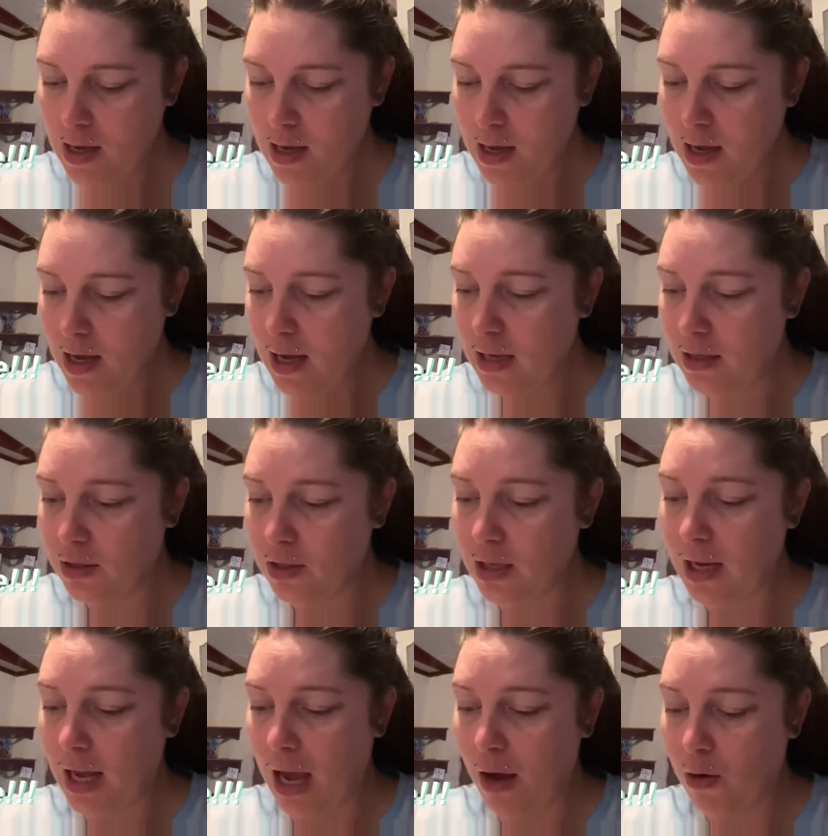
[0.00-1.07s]
and see
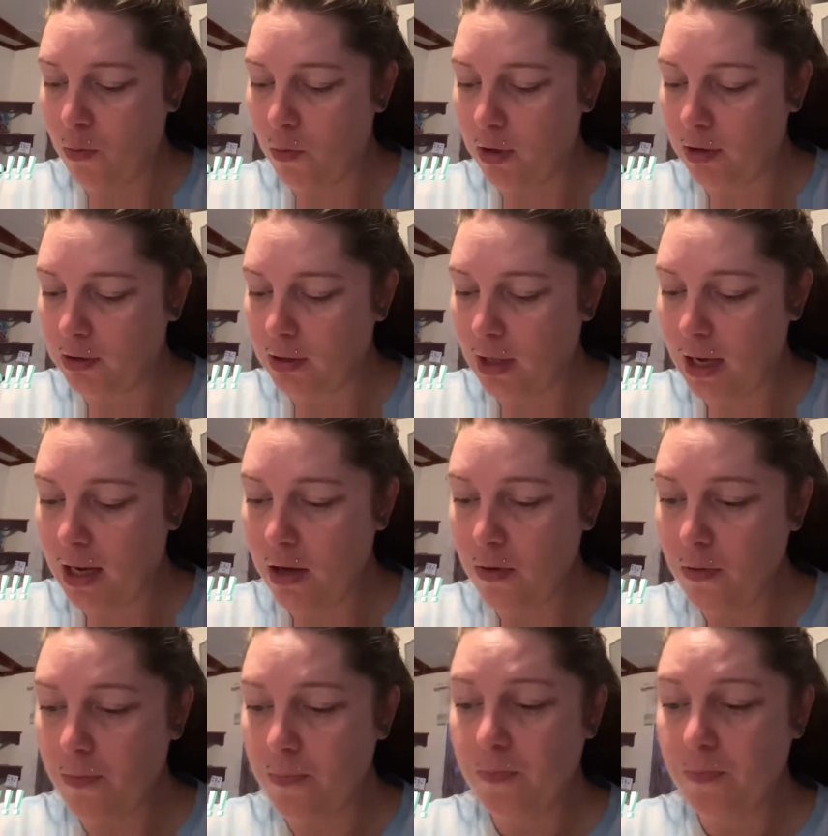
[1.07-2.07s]
how it works out.